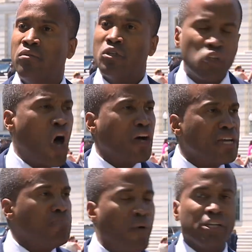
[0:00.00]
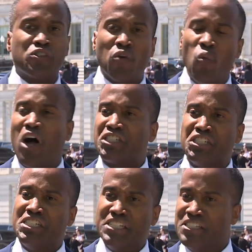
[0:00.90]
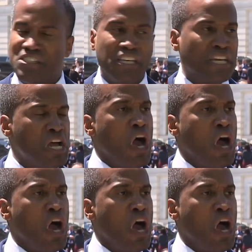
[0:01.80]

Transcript: Well, talking points from Washington, D.C.